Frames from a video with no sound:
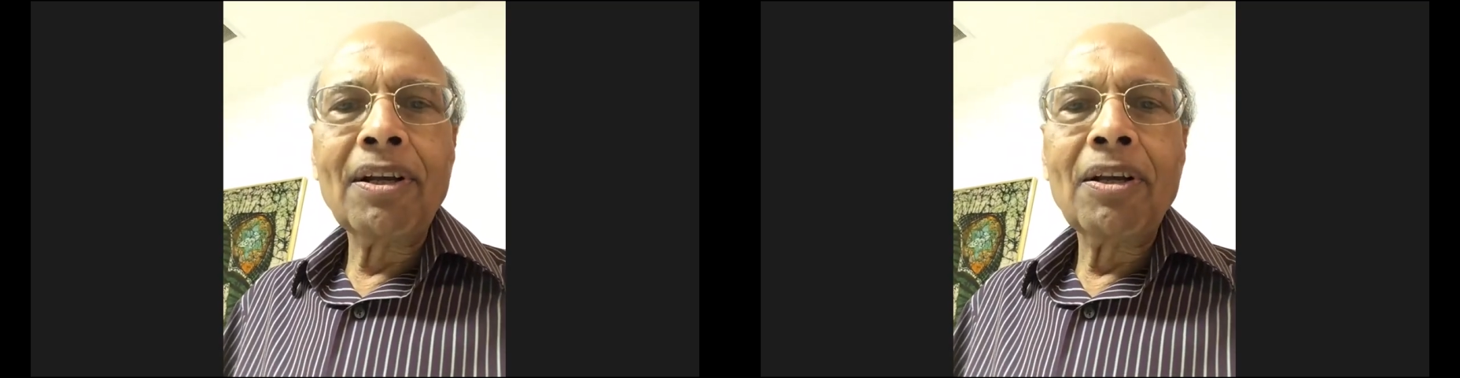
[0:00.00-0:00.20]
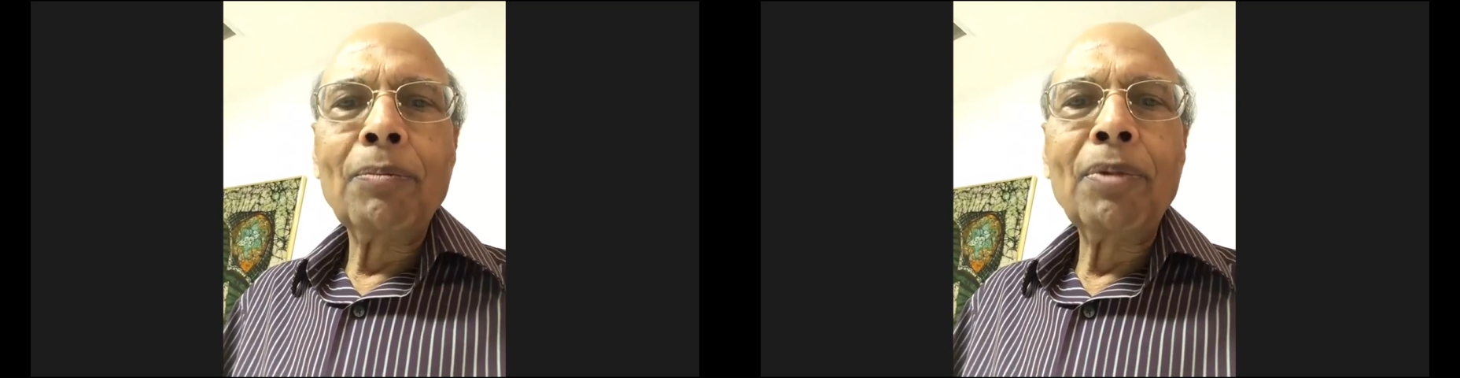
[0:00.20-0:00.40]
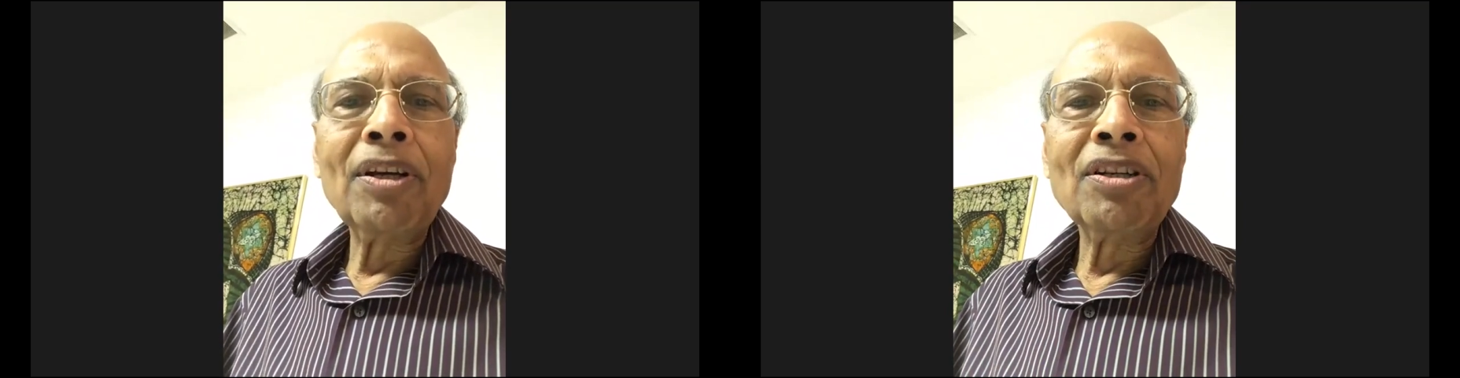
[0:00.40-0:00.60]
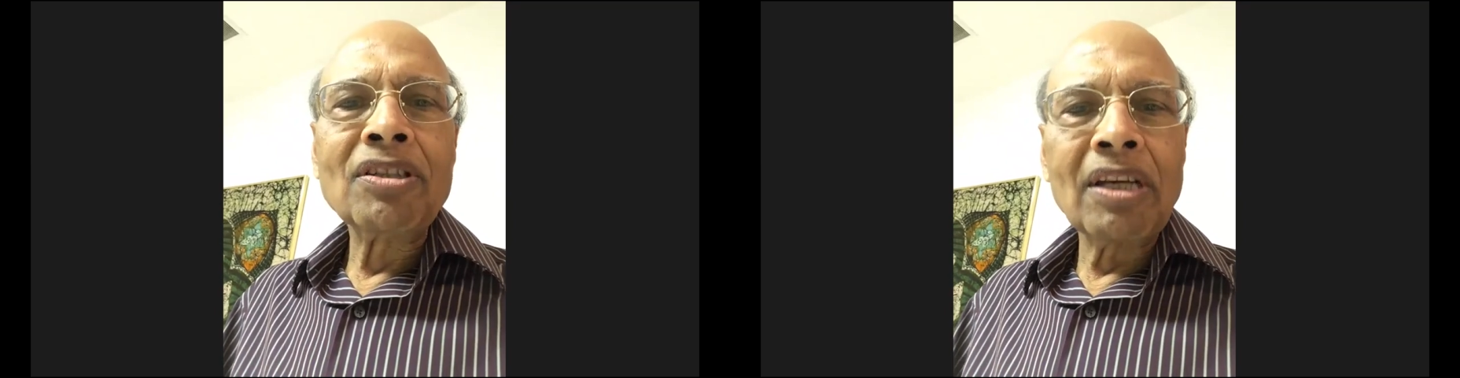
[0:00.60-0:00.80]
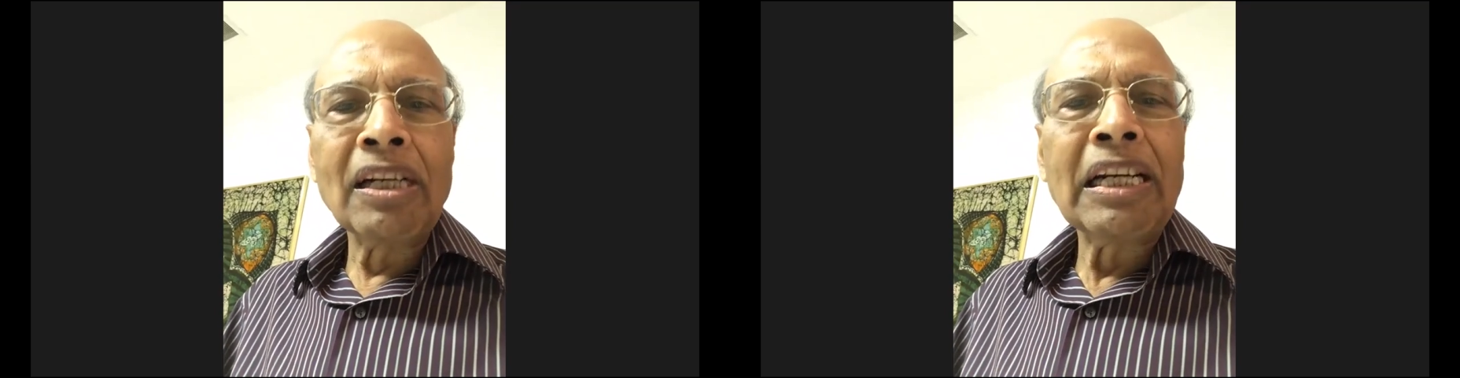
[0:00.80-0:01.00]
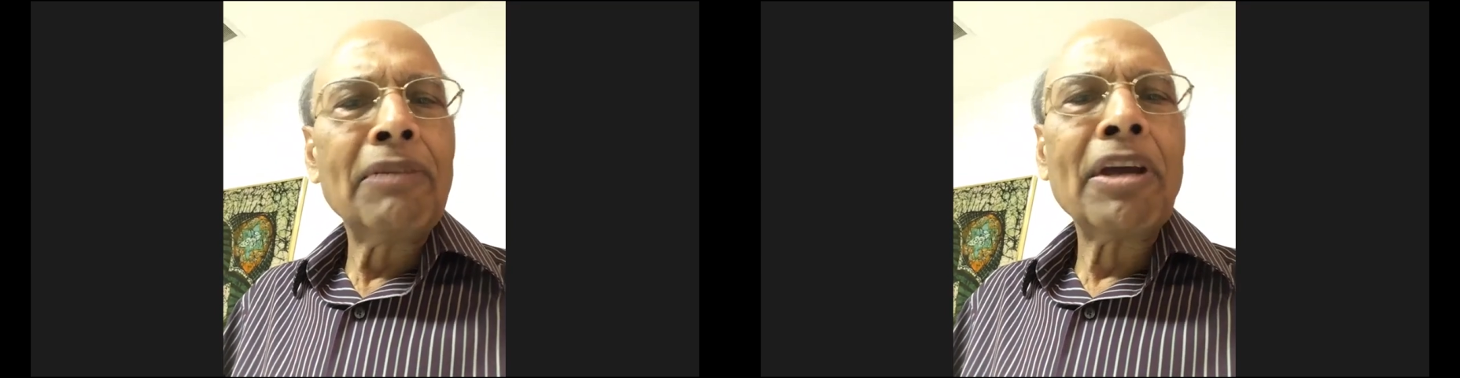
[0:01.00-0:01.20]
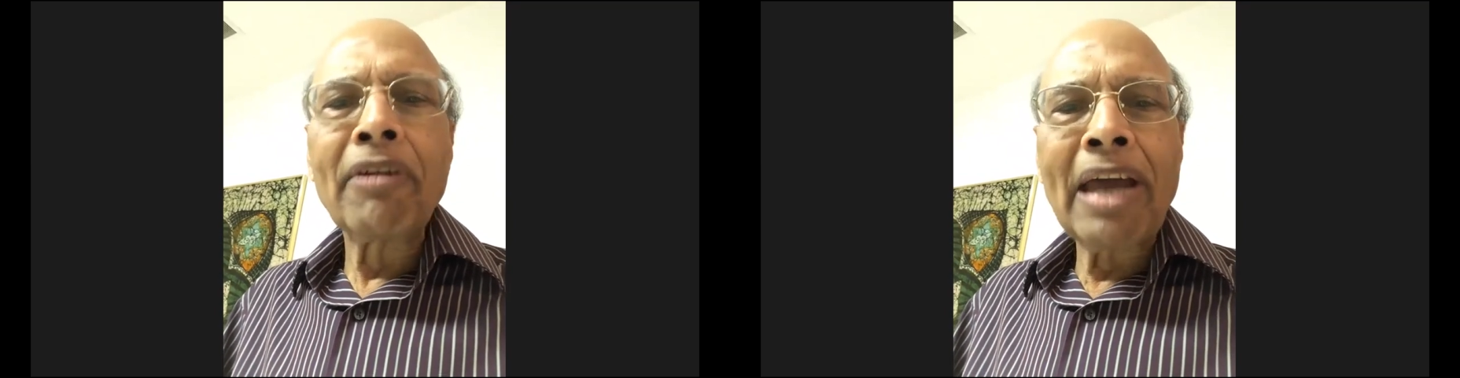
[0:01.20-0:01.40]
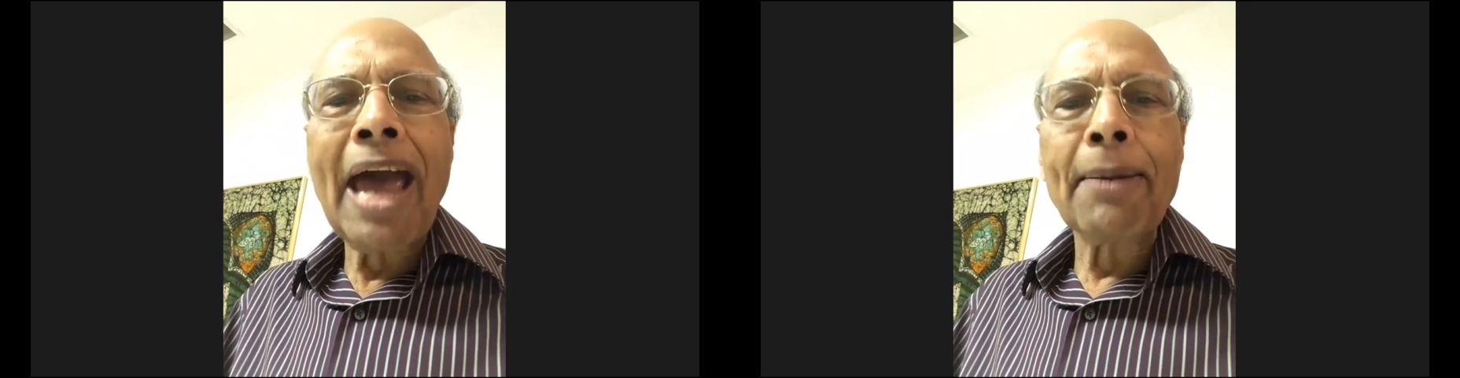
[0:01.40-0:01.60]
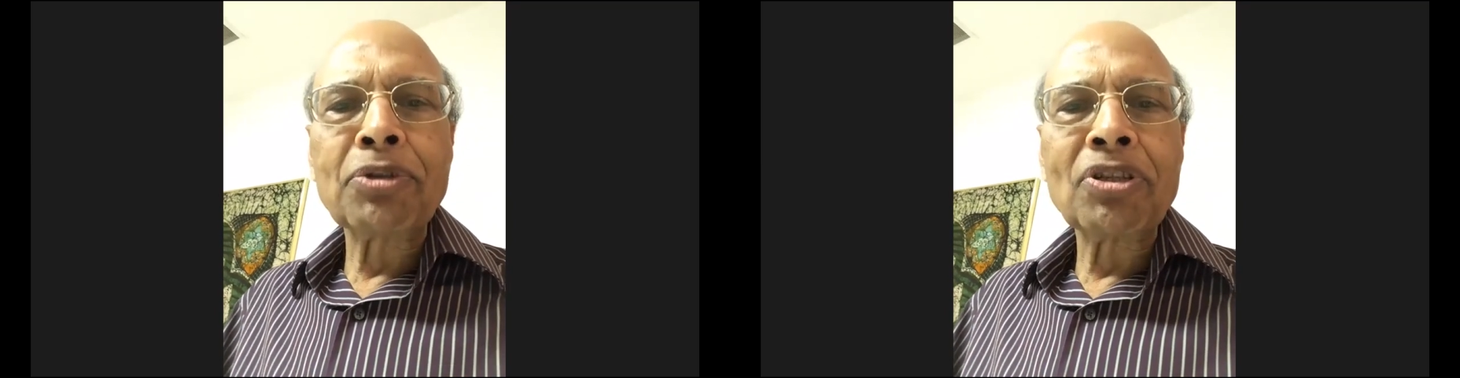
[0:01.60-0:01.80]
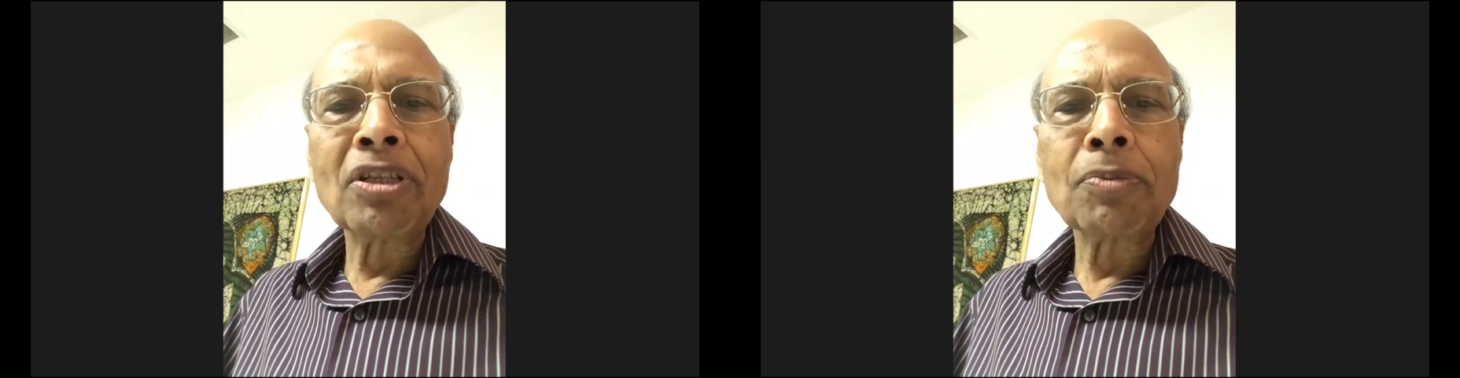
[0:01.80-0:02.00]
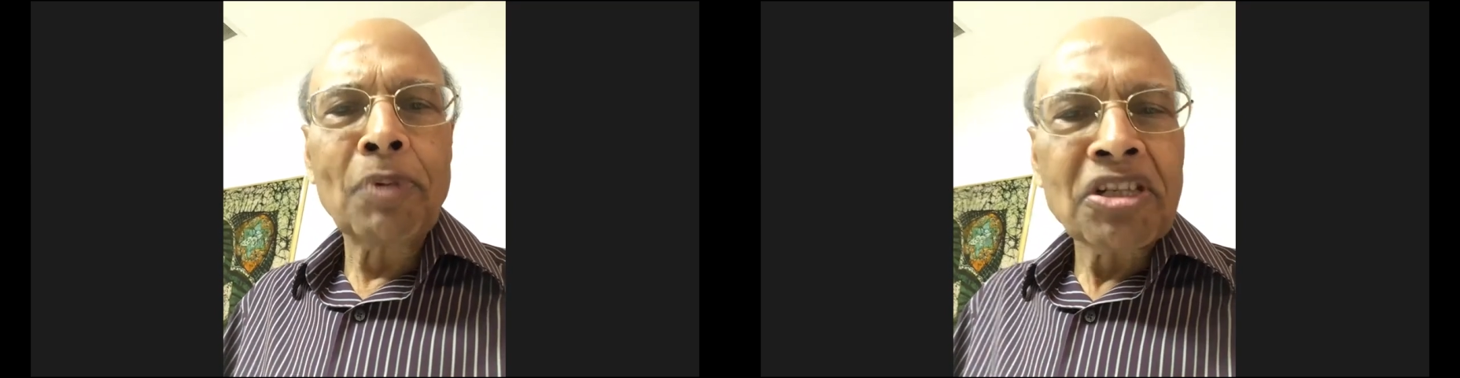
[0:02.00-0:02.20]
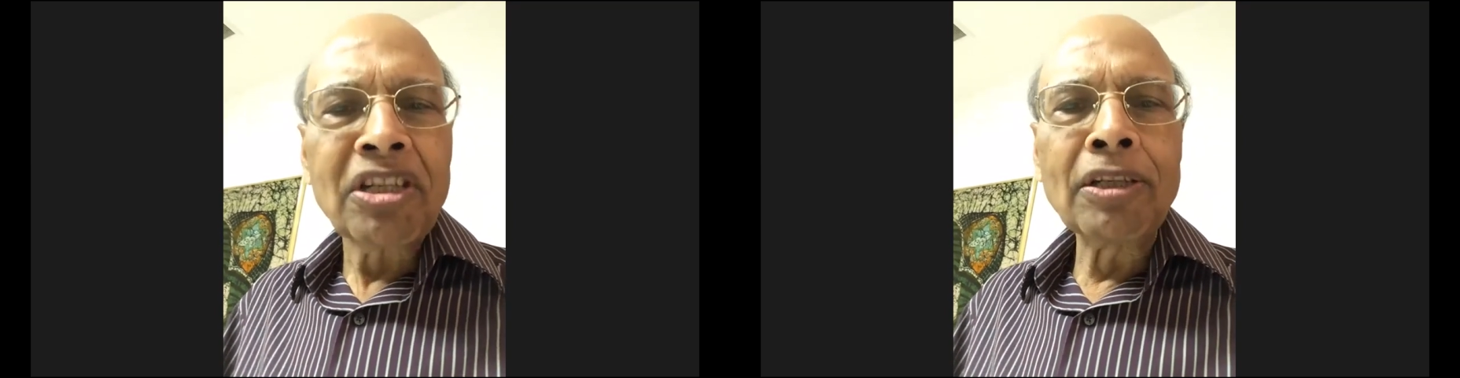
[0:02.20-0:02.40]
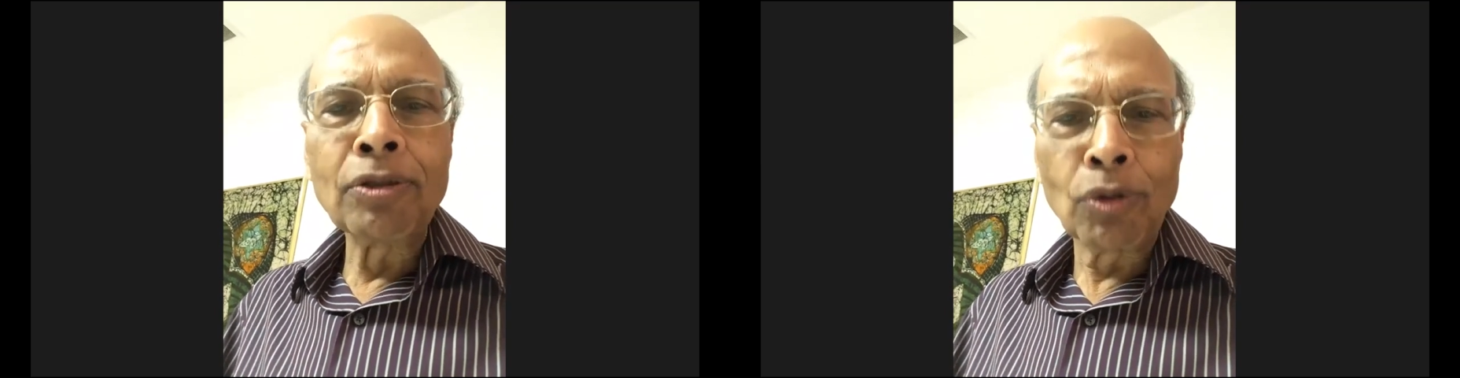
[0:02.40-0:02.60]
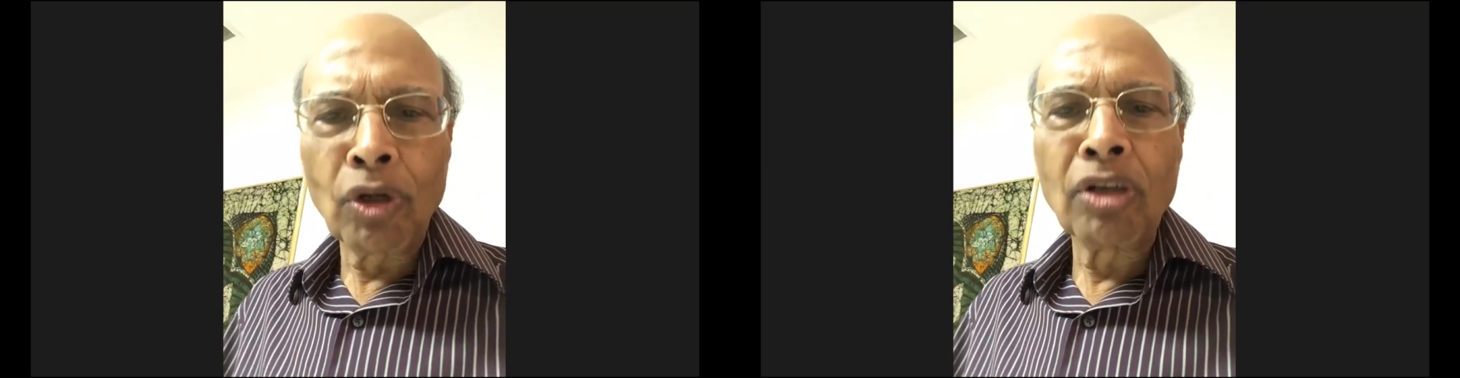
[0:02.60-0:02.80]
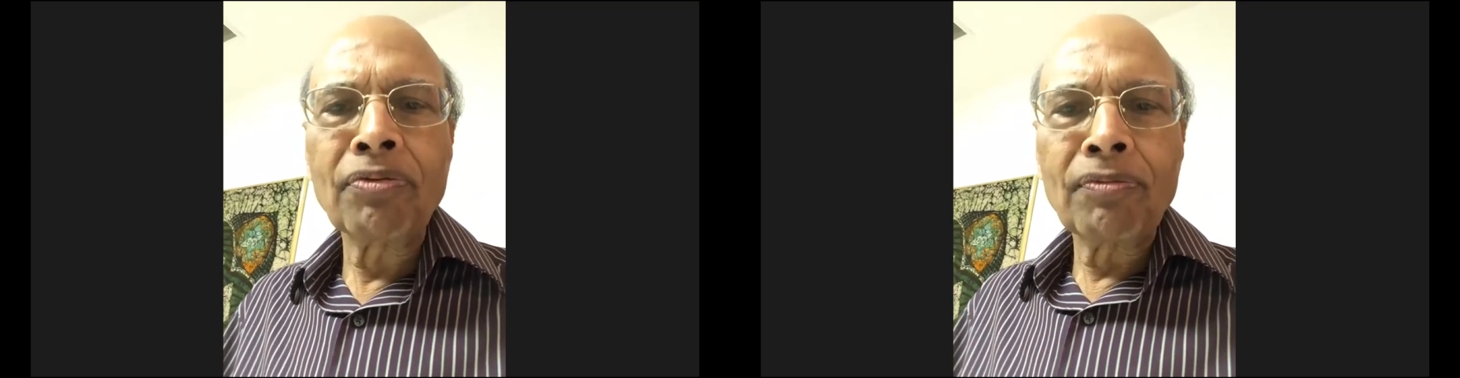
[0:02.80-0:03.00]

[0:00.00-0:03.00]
Mm-hmm. Because currently we have gaps, especially in rural